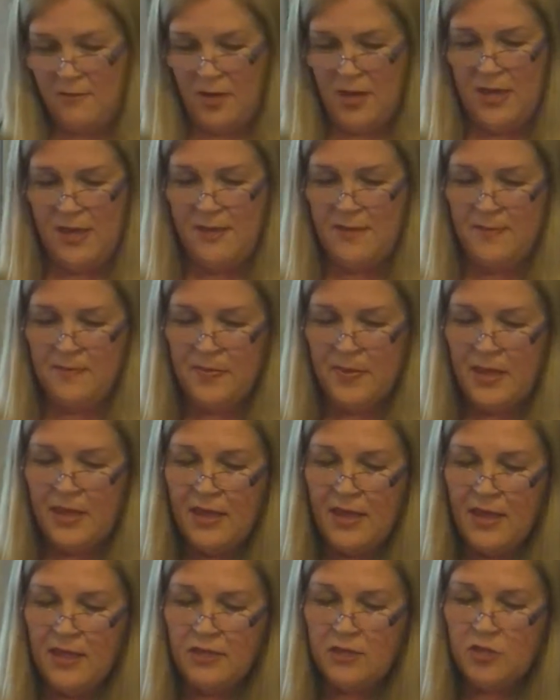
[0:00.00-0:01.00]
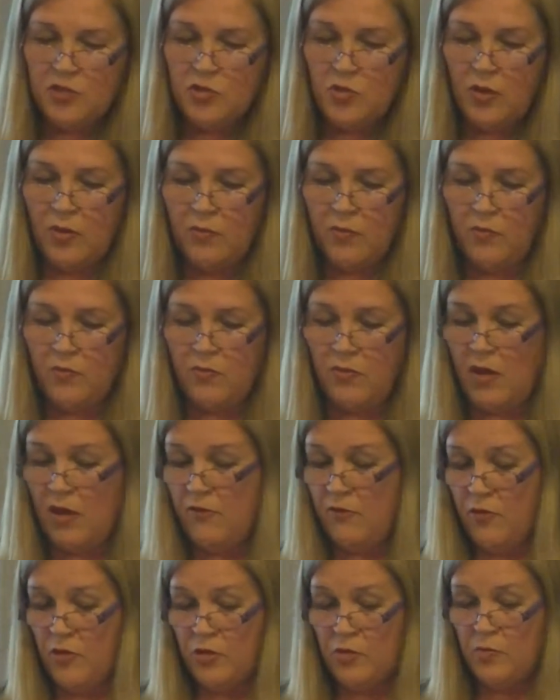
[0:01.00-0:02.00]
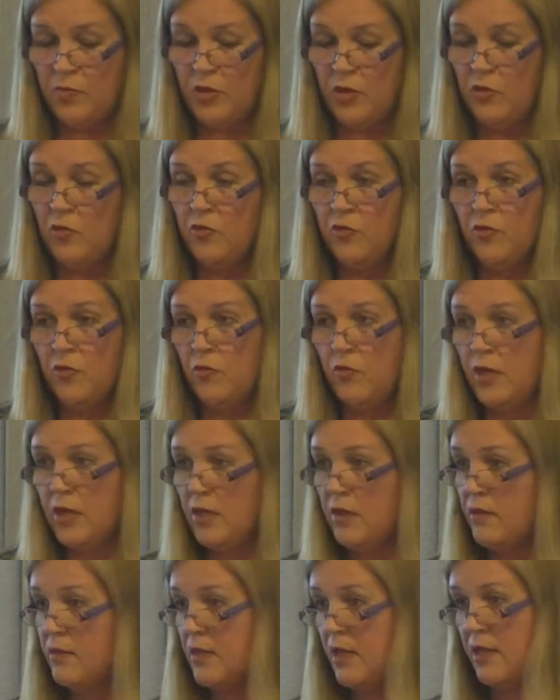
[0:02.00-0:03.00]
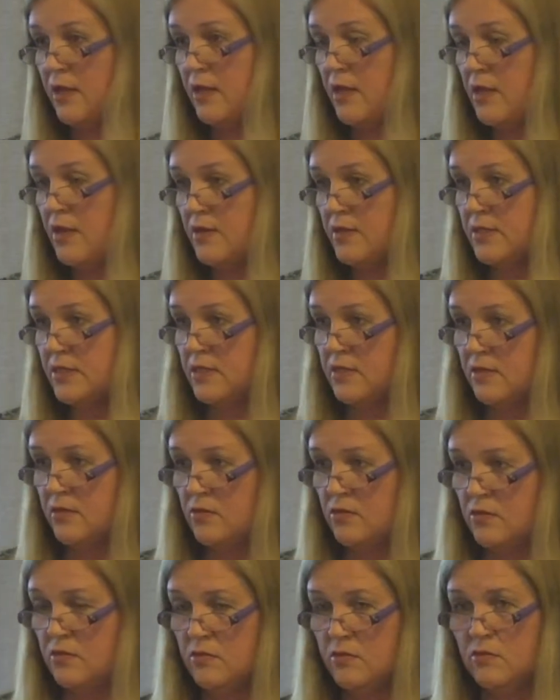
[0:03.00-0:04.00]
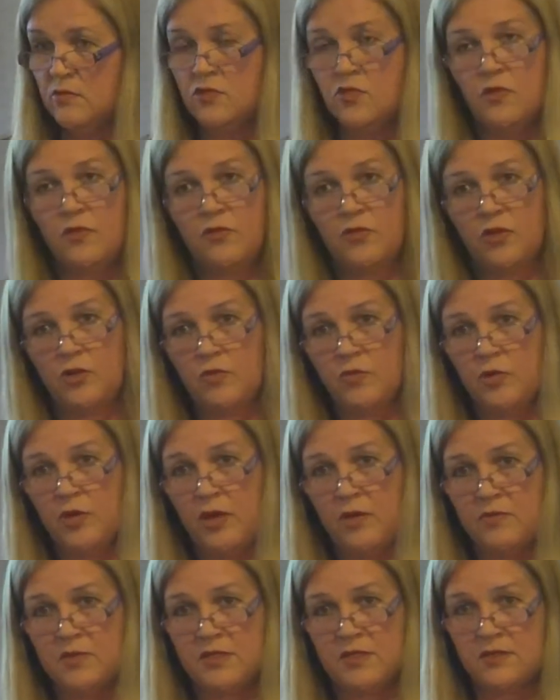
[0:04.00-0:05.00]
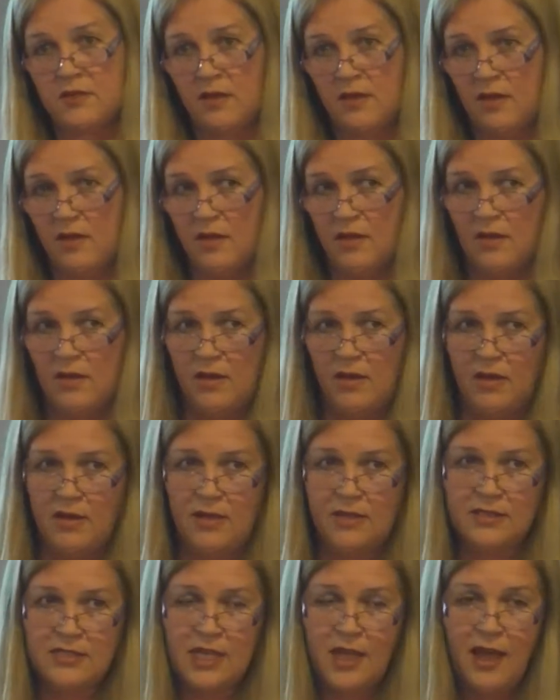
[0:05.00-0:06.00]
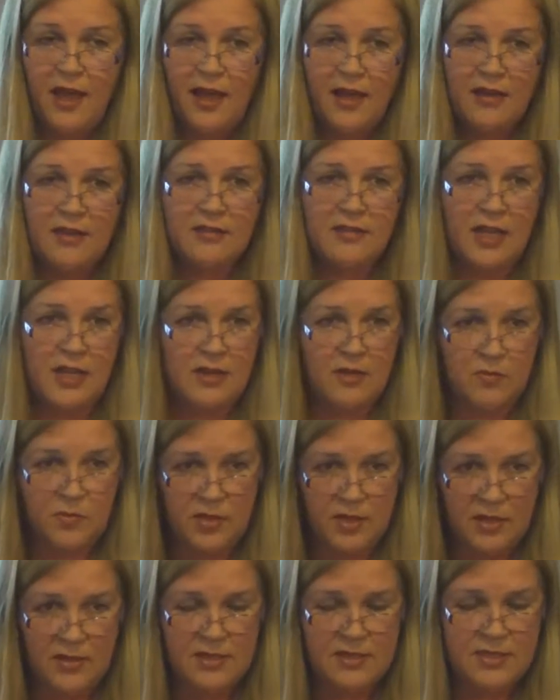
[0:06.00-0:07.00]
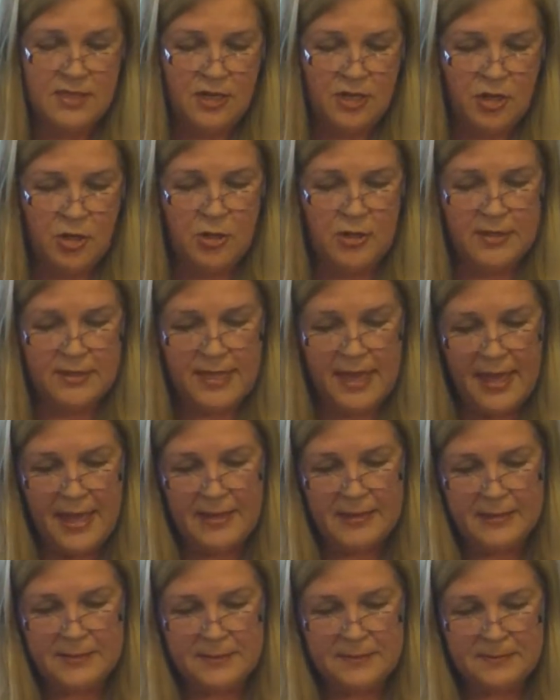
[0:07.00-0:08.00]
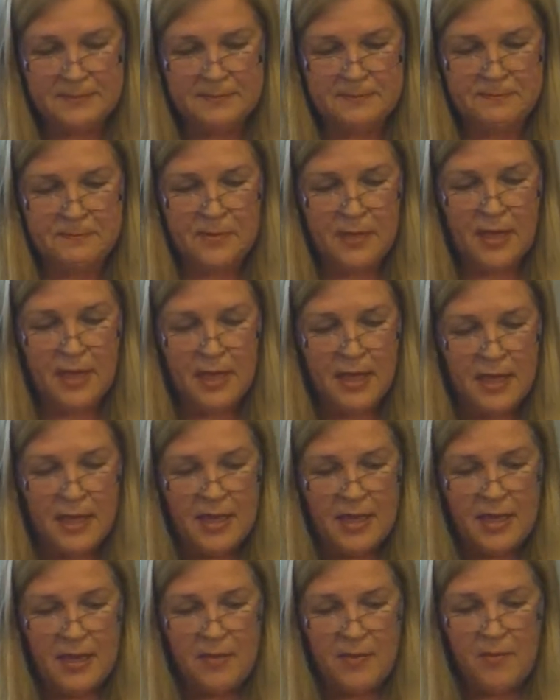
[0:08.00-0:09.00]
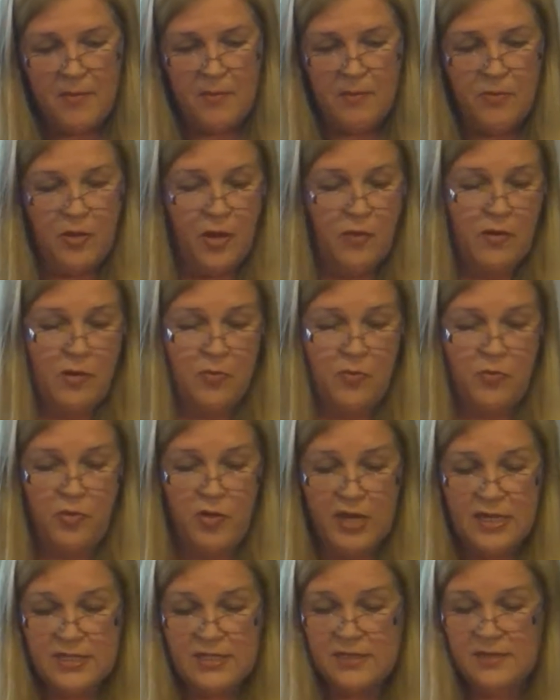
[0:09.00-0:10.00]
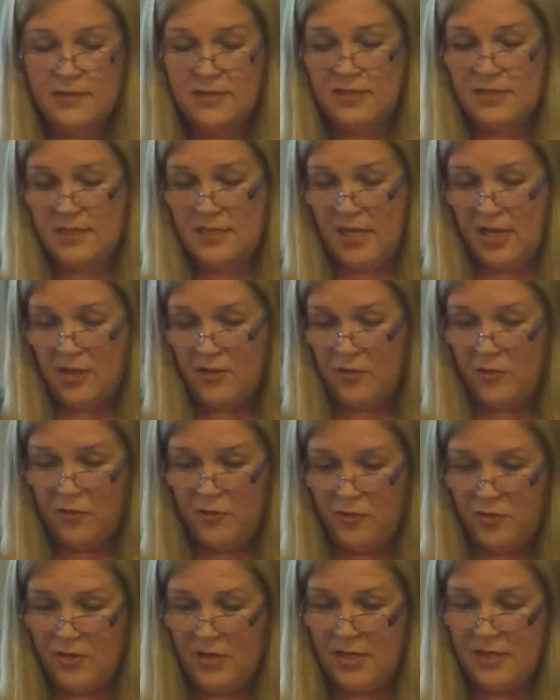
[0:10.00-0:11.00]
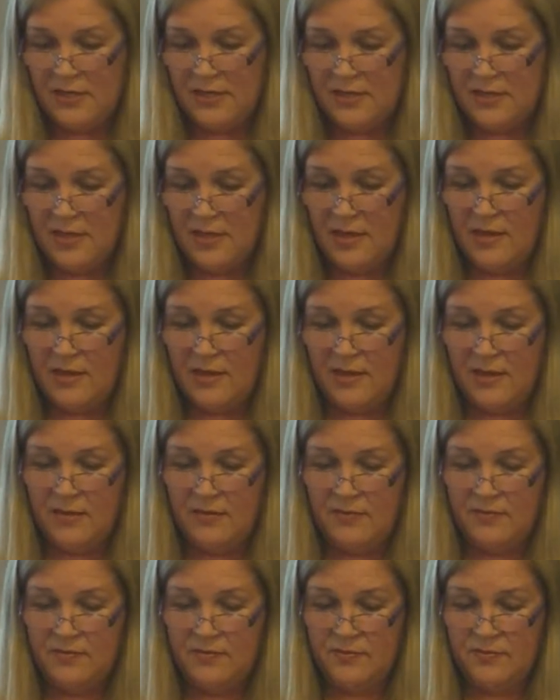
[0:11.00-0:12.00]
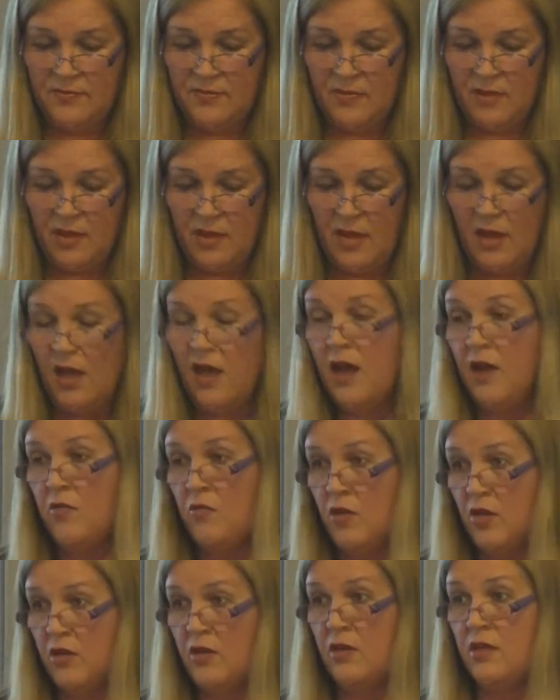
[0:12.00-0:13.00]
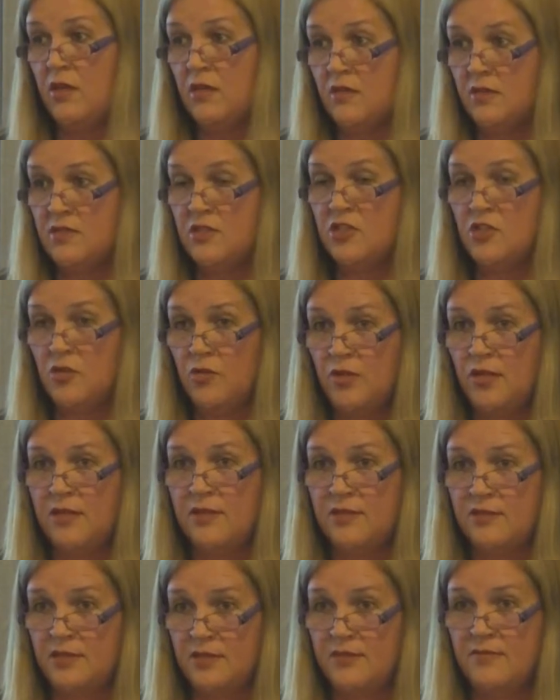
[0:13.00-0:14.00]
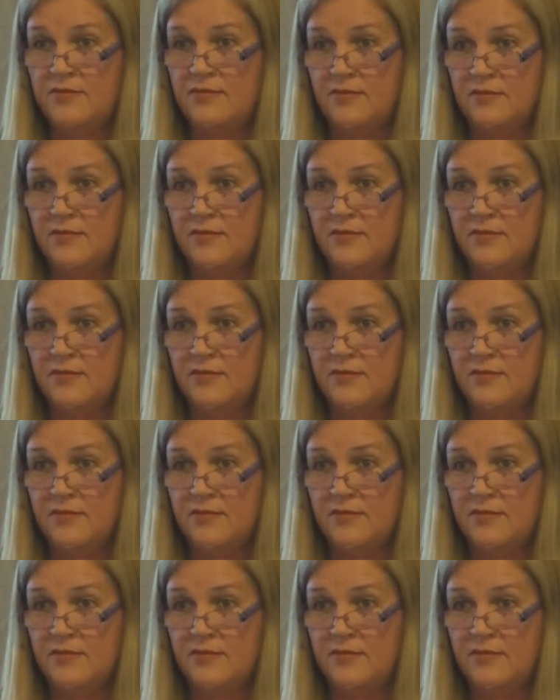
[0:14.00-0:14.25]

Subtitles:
right? To avoid being overweight in 10 years, to avoid perhaps a heart attack, diabetes, and all of that. But our present self is thinking, I want to eat this donut,